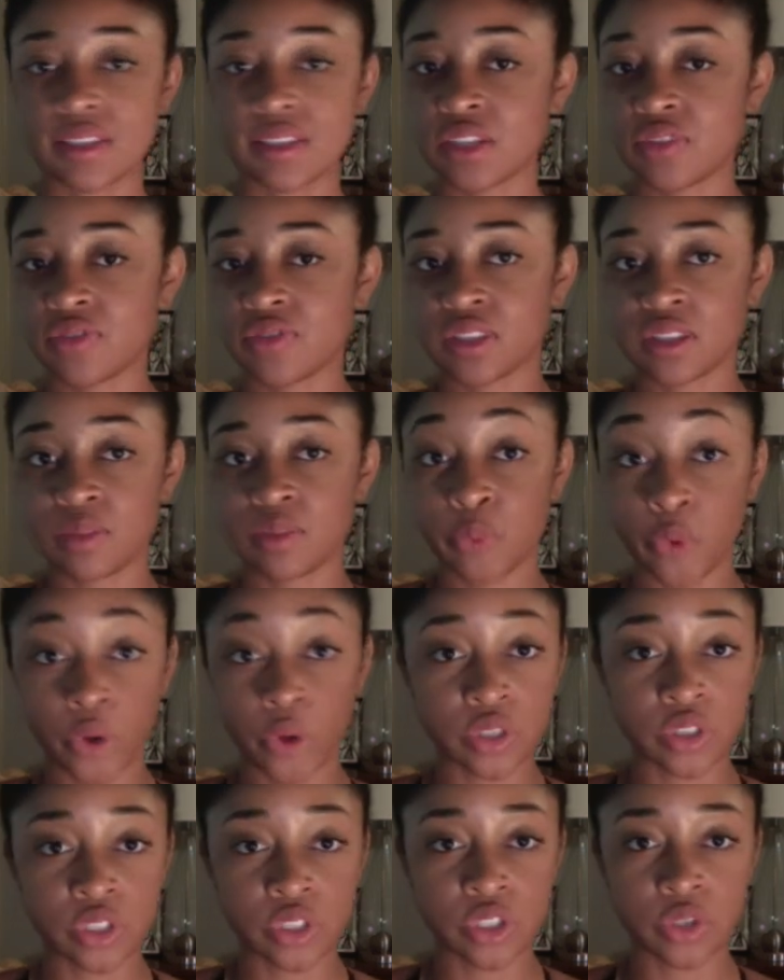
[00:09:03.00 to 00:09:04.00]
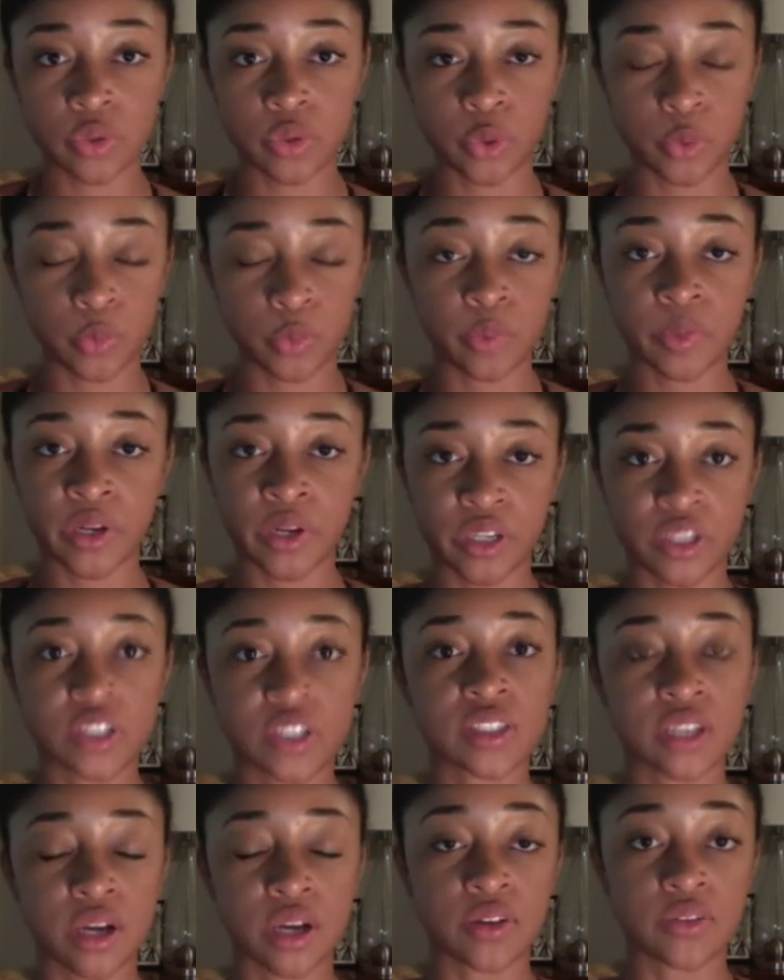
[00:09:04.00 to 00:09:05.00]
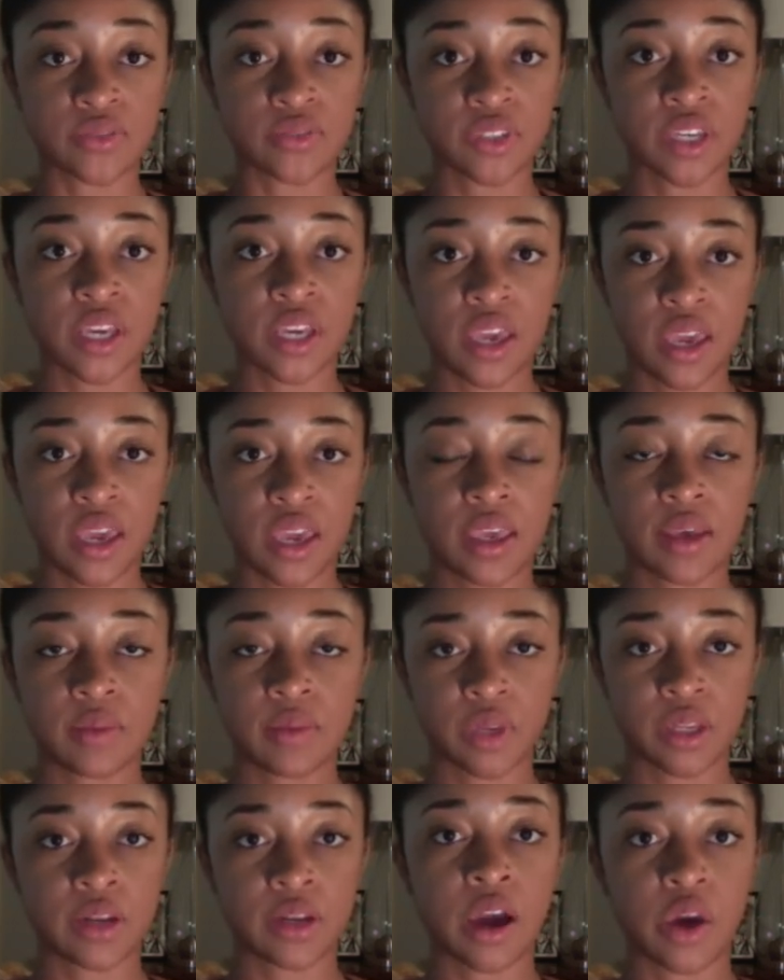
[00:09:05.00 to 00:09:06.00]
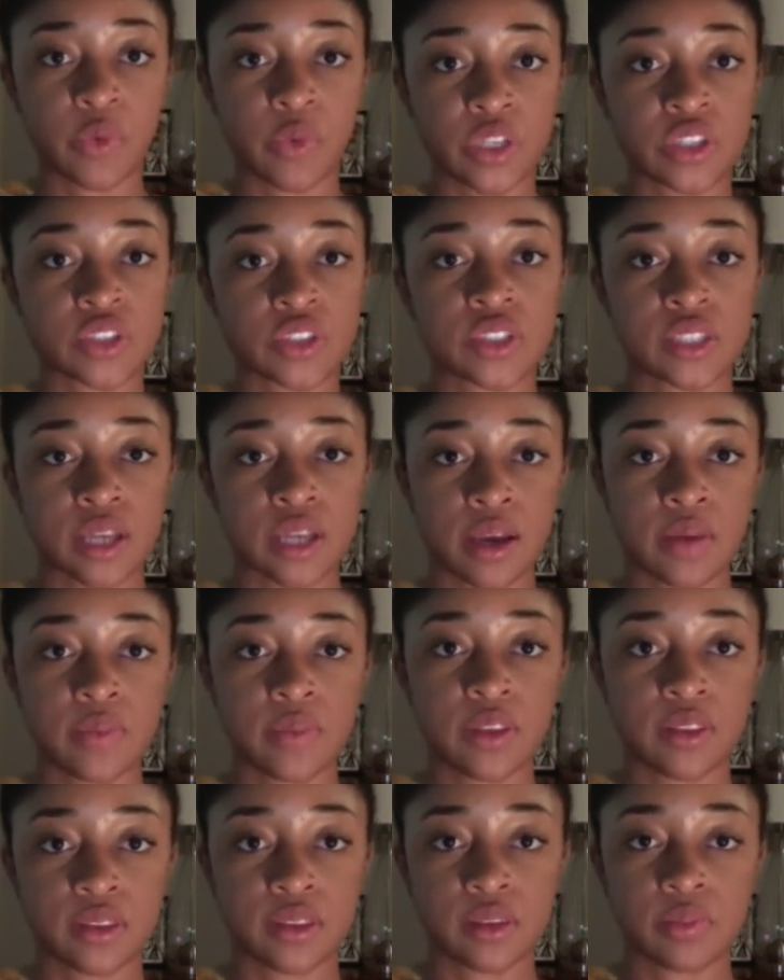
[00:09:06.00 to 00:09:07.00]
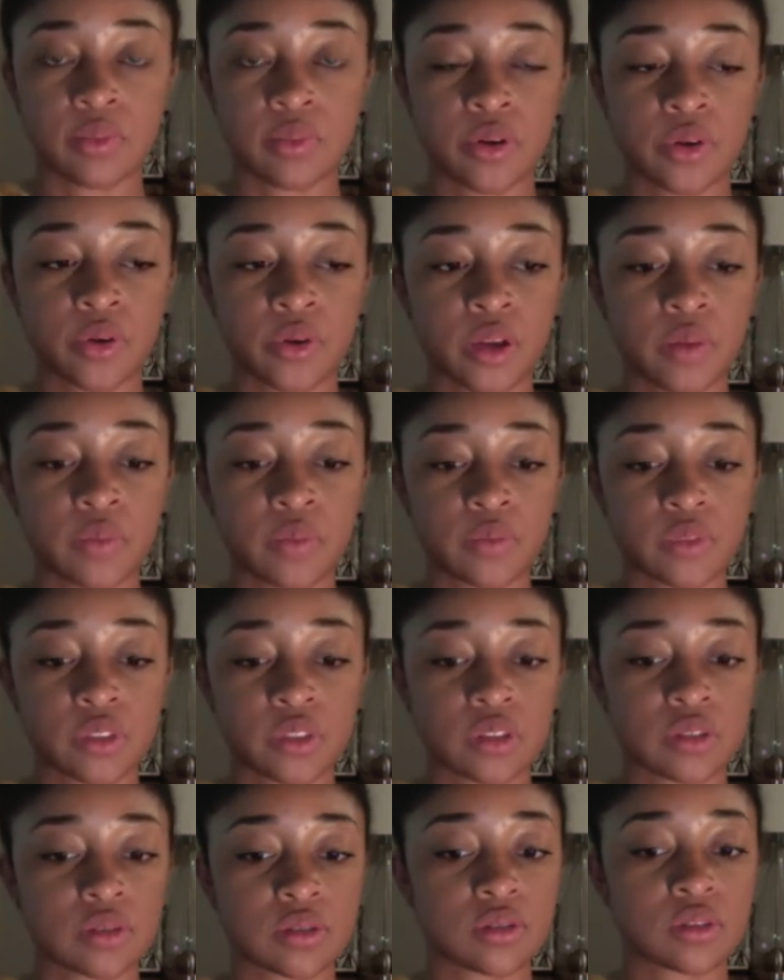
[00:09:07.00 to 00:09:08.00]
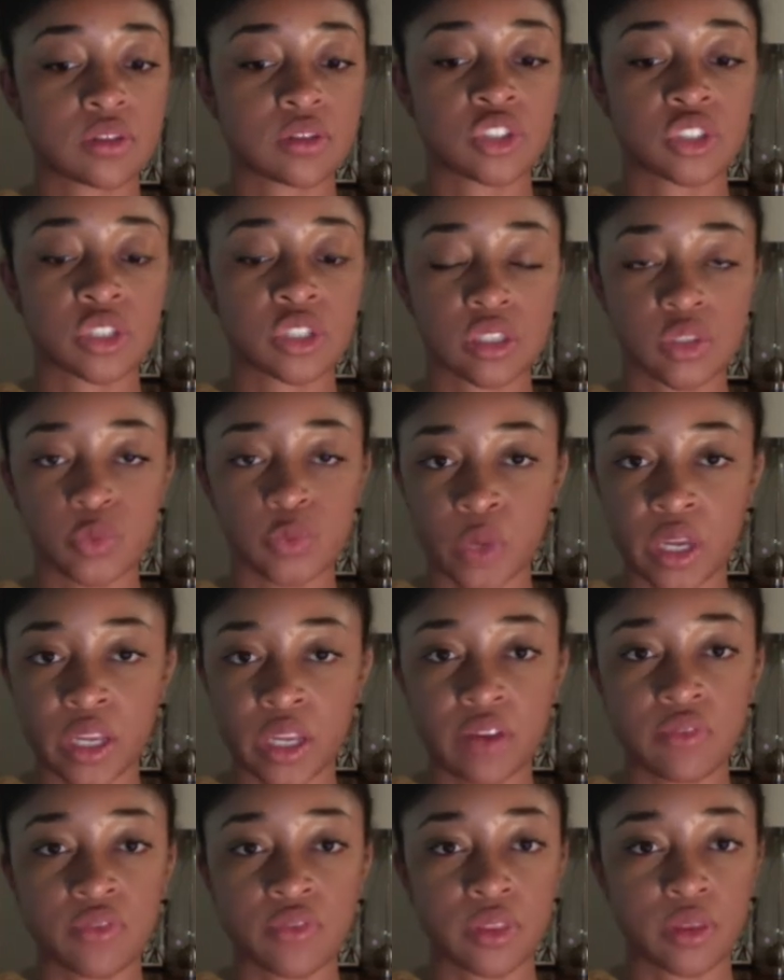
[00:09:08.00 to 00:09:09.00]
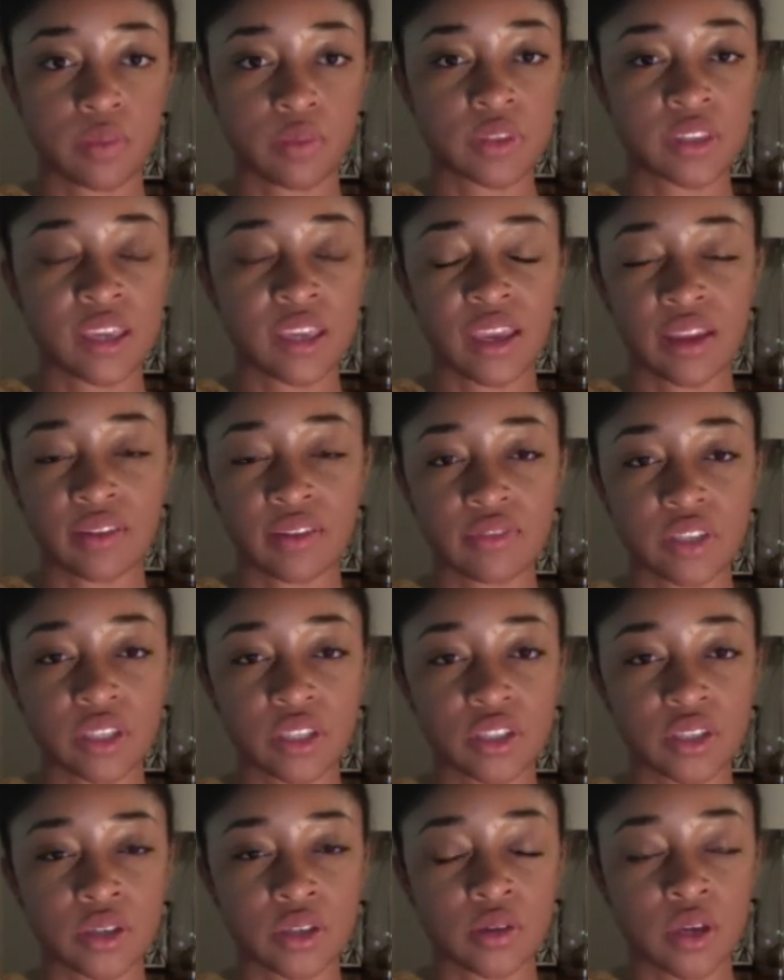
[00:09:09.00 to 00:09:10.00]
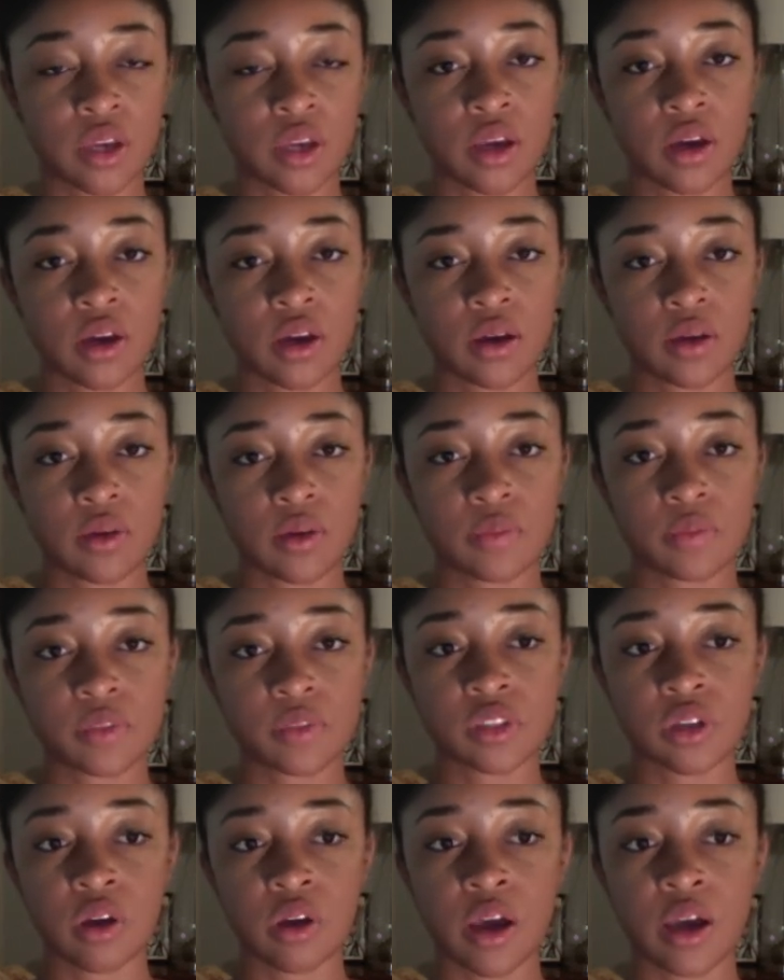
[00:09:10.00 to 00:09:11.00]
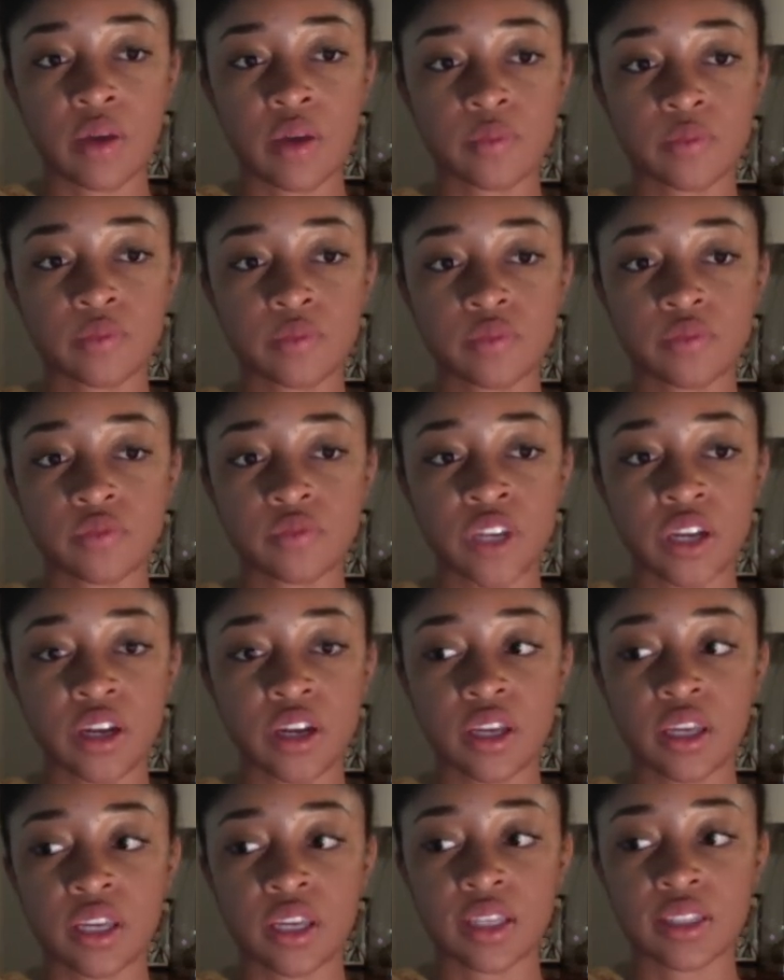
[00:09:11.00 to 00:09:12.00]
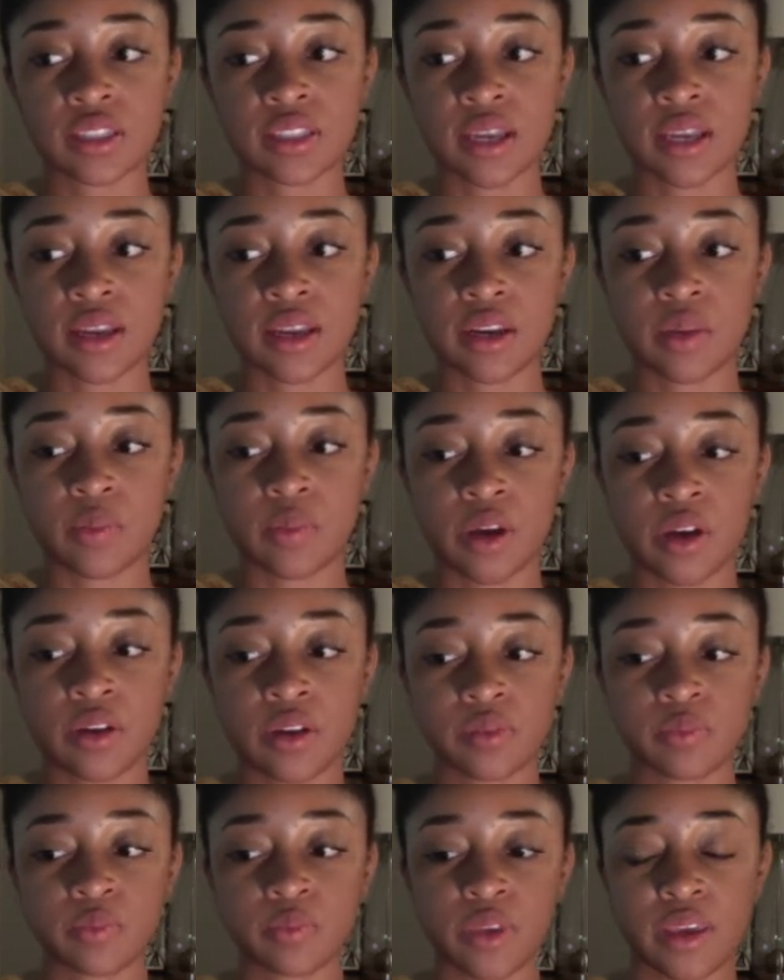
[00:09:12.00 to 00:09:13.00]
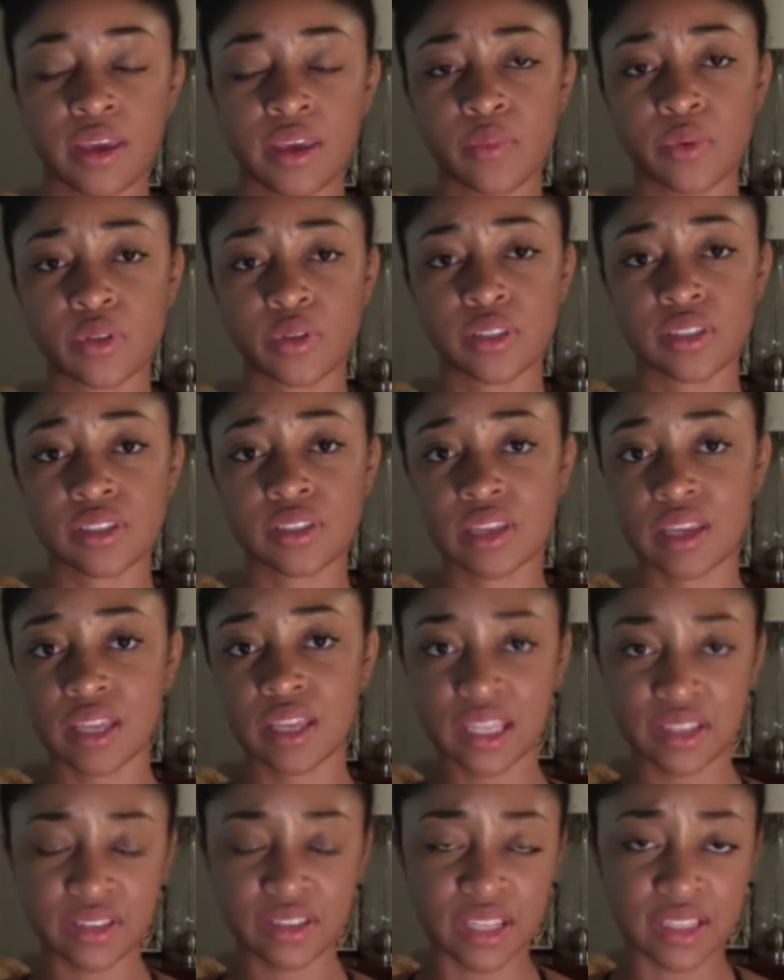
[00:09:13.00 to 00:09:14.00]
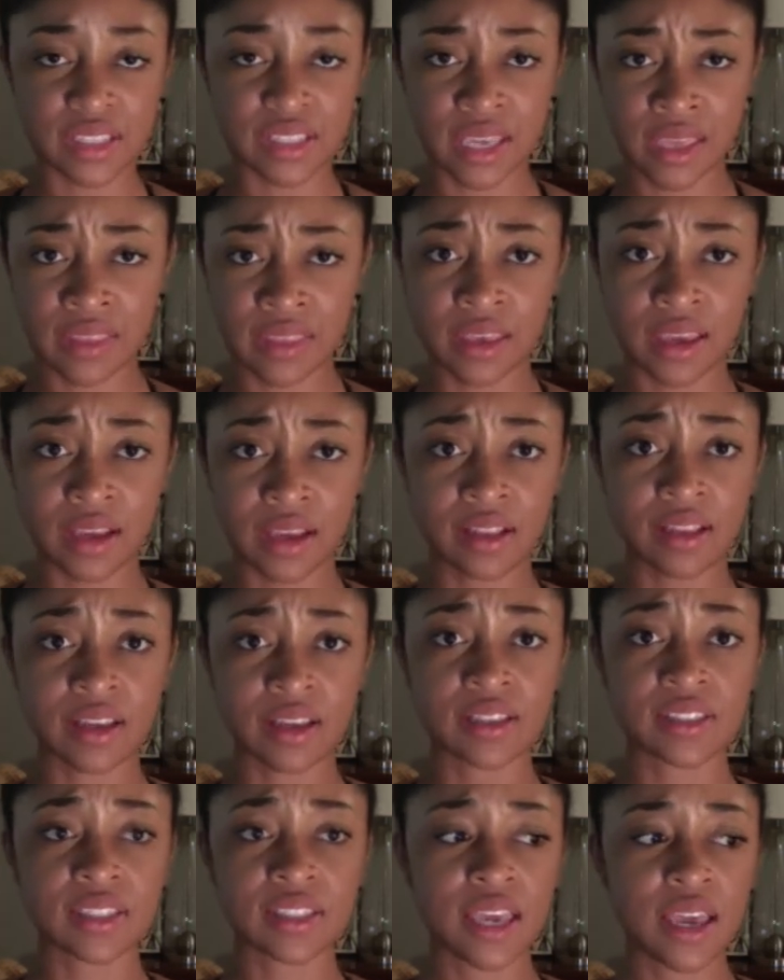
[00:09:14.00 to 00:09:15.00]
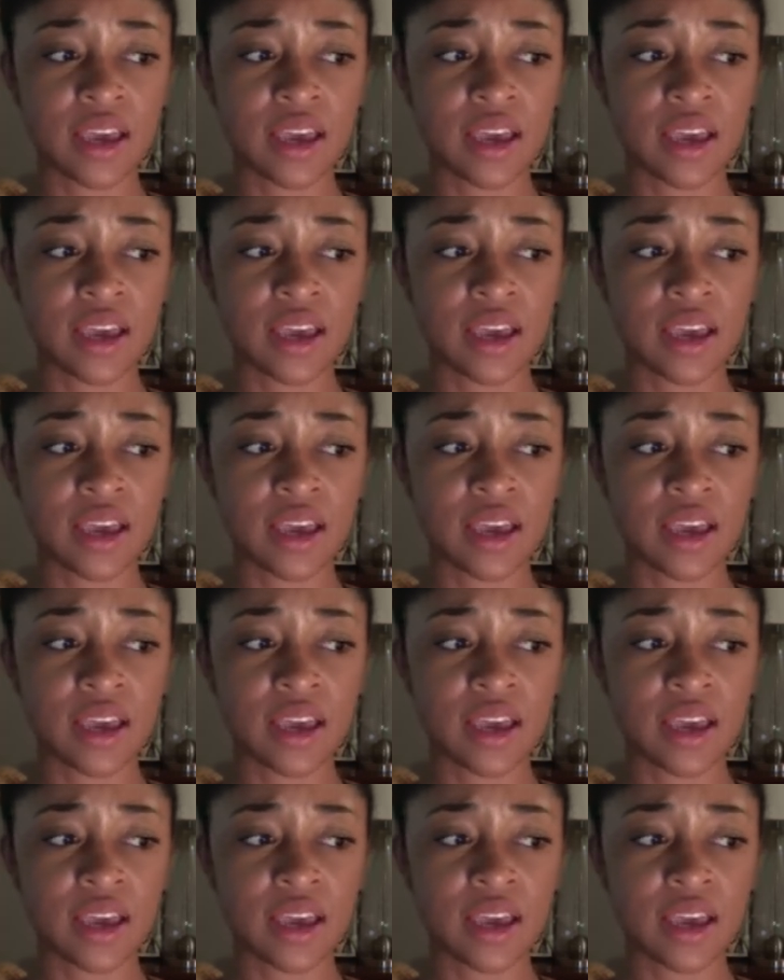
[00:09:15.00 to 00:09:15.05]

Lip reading: If it's important to you, you'll prepare yourself and not waste your time in the program just waiting for them to hand feed you. So I'm very excited about being able to sit and take the NCLEX.